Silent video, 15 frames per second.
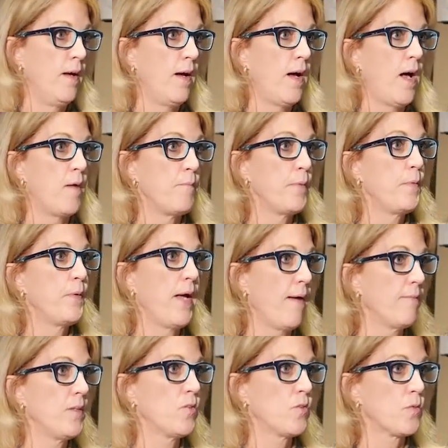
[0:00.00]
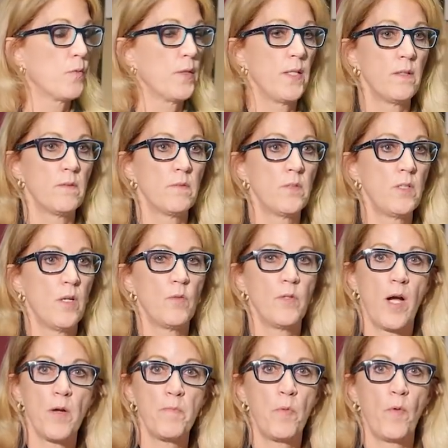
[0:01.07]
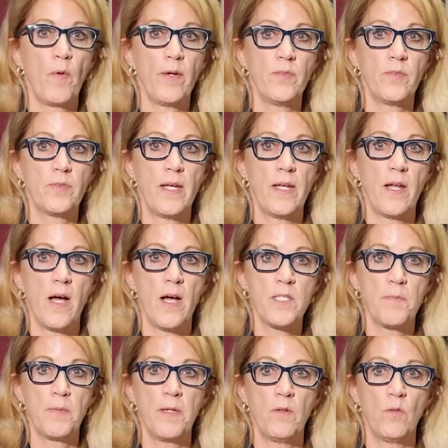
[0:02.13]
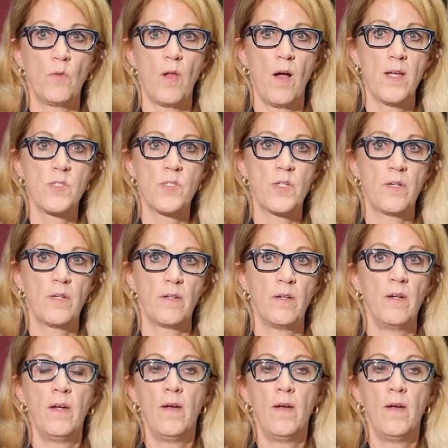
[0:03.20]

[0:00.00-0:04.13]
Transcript: but we have these 3 young boys and a husband who lost her.